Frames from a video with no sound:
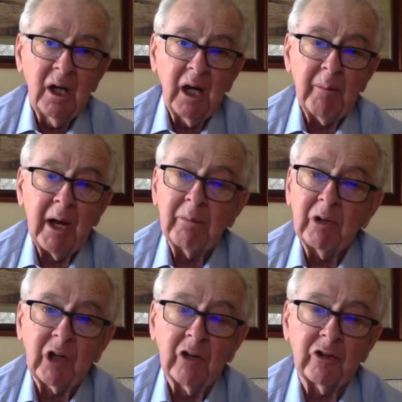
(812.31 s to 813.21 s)

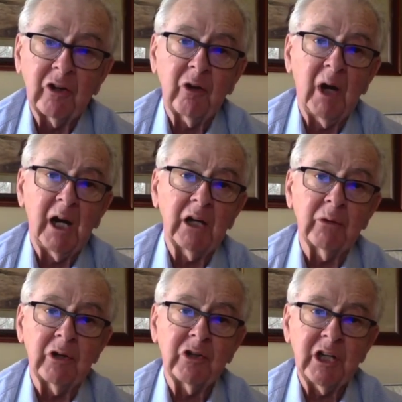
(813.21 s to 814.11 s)
amendments because they're so hard
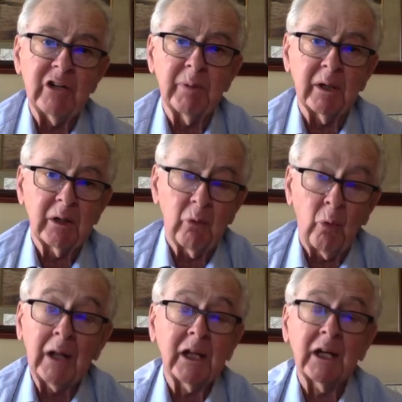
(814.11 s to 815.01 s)
to achieve. But
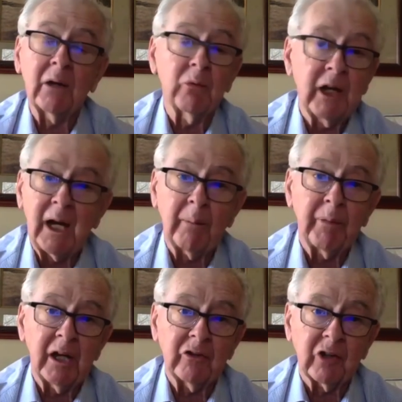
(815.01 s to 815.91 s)
one thing that would help
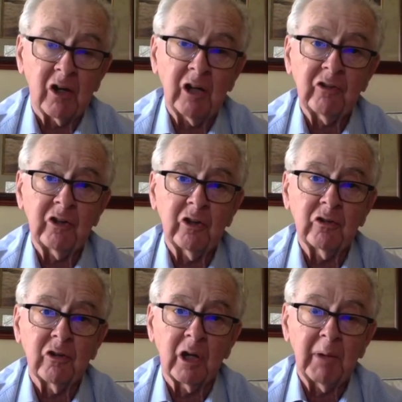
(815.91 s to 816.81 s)
that is a
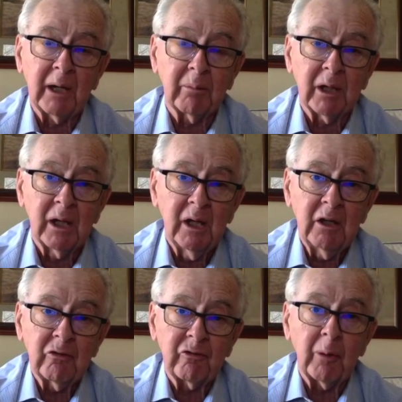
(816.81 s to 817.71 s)
constitutional amendment
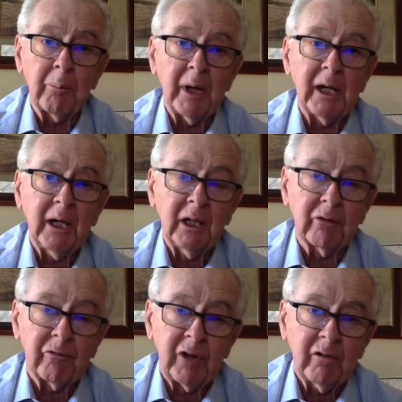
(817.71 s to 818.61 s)
forbidding the
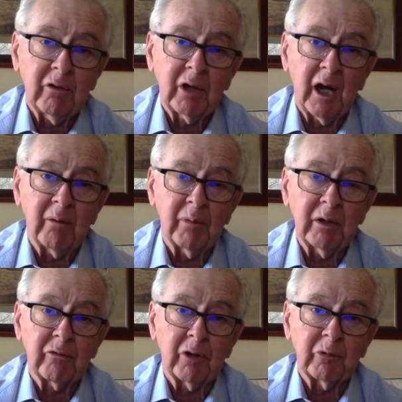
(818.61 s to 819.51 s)
federal
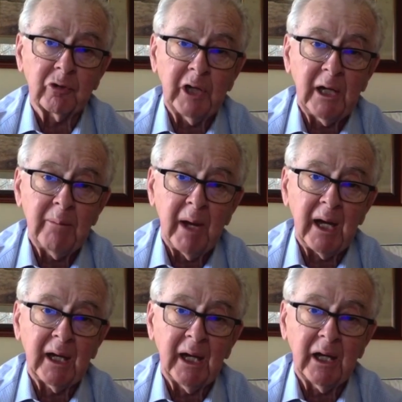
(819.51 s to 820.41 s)
government from treaty
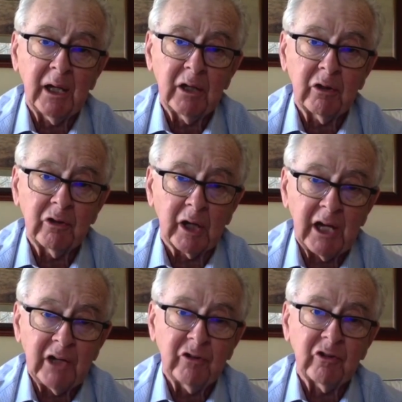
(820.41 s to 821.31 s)
making,
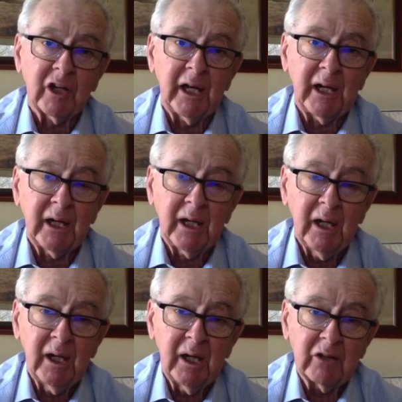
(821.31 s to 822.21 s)
legislating,
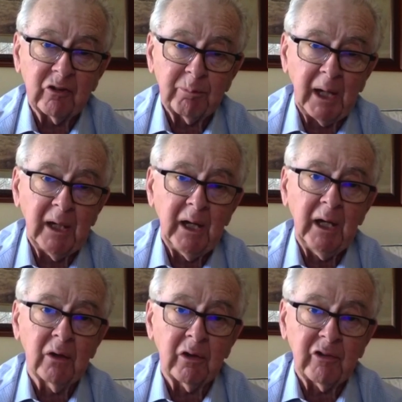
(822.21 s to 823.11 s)

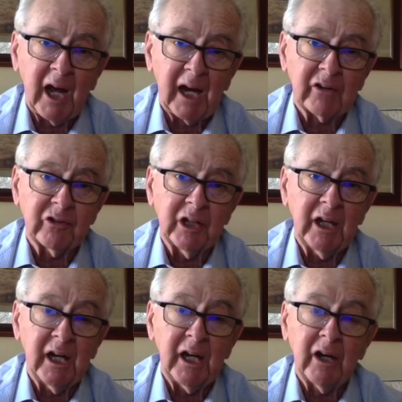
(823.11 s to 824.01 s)
spending, or taxing
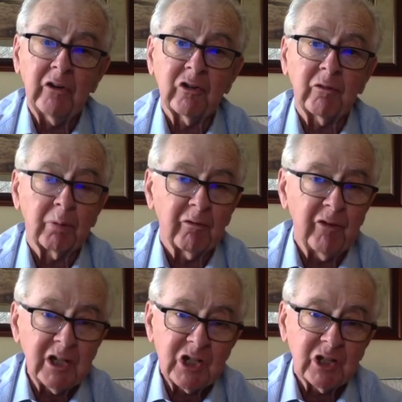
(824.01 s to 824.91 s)
in areas of
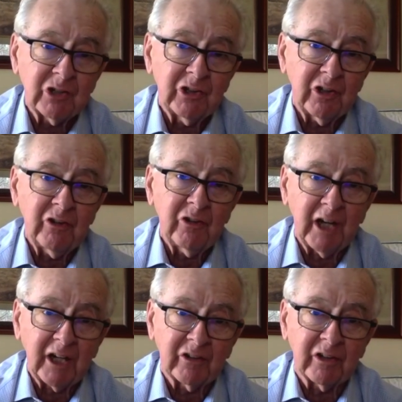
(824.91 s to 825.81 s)
provincial
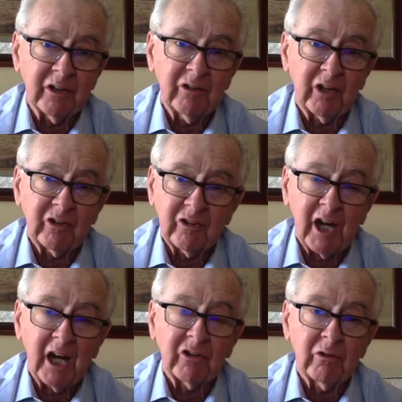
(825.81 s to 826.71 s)
jurisdiction, such as
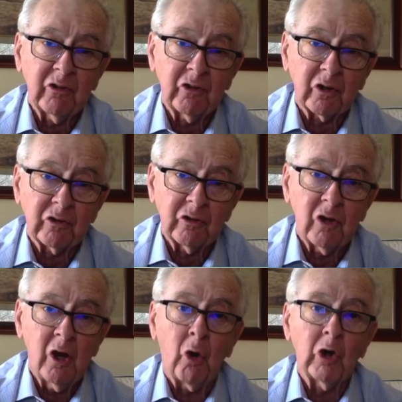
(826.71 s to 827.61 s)
natural resources,
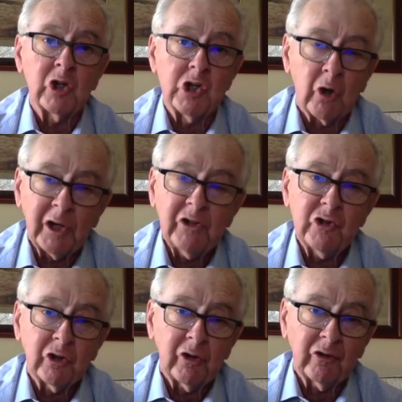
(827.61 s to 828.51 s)
or joint
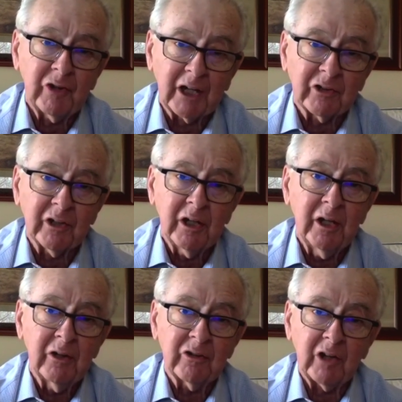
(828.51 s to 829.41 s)
jurisdiction,
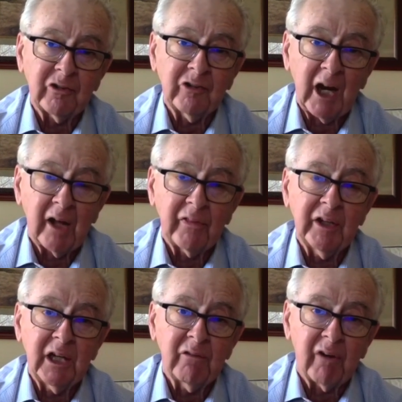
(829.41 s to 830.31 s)
such as health
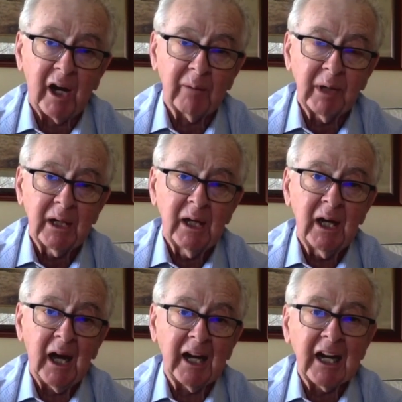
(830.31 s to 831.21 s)
and the environment,
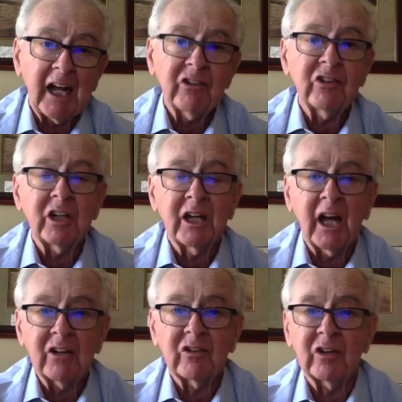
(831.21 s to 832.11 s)
unless it
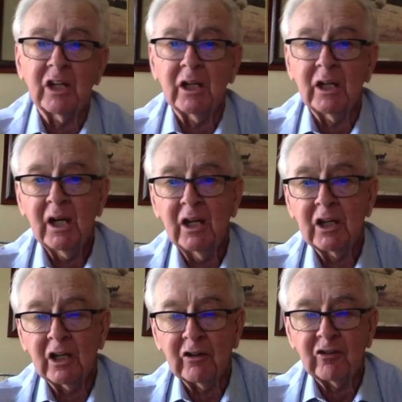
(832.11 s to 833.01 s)
gets the
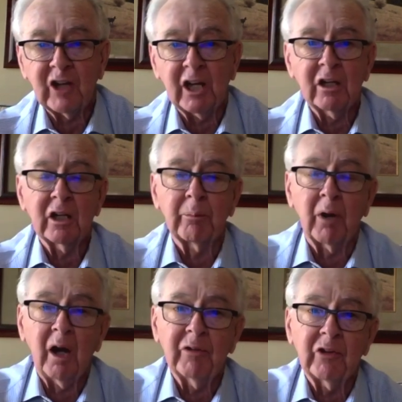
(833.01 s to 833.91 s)
consent of the
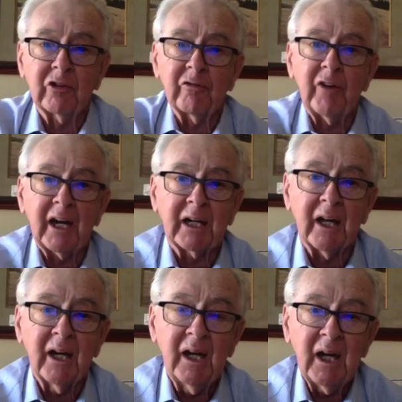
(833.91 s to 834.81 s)
province
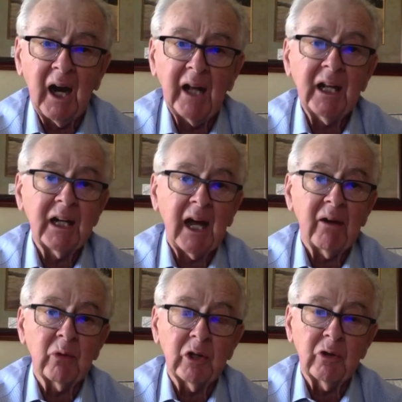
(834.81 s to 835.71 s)
affected. I think
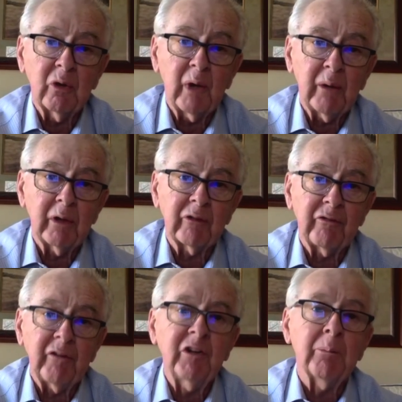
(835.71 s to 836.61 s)
that would do away with
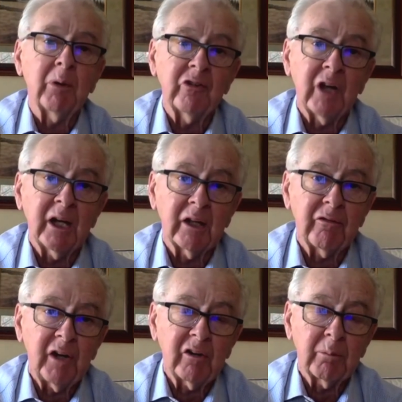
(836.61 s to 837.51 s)
50% of the
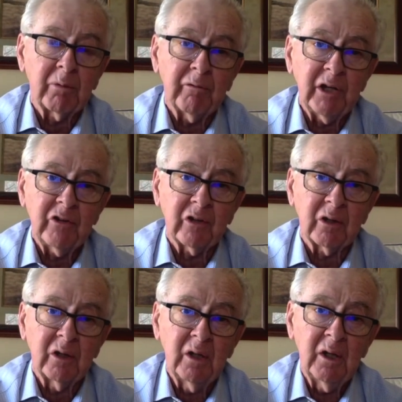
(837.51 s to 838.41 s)
federal
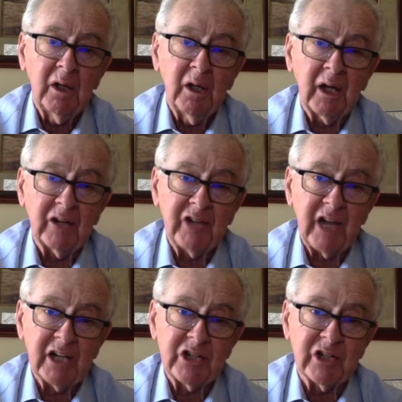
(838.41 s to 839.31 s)
provincial uh,
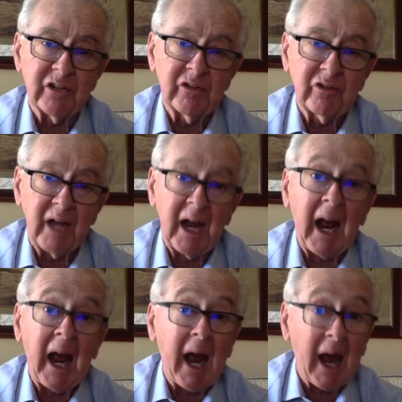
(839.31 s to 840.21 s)
tensions
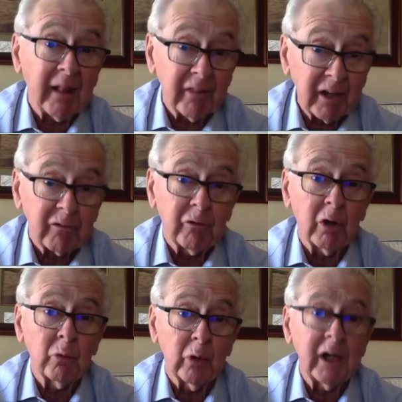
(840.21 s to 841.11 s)
and
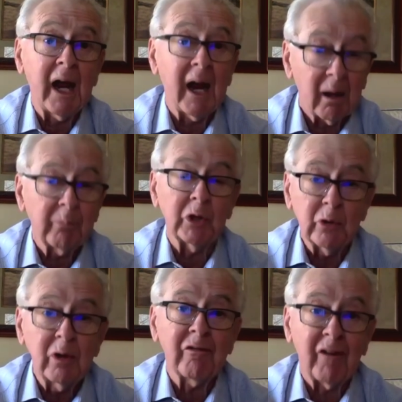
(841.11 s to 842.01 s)
therefore would help
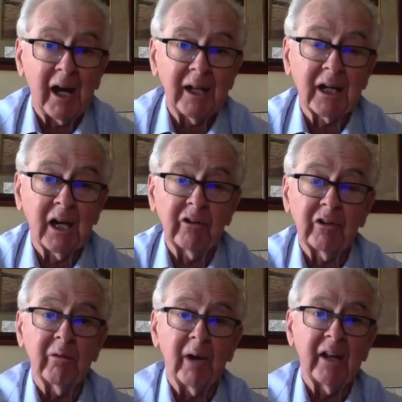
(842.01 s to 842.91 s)
unify the
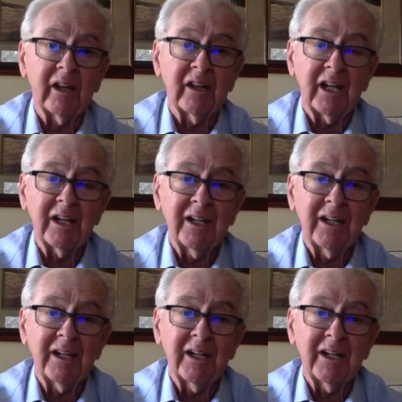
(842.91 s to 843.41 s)
country rather than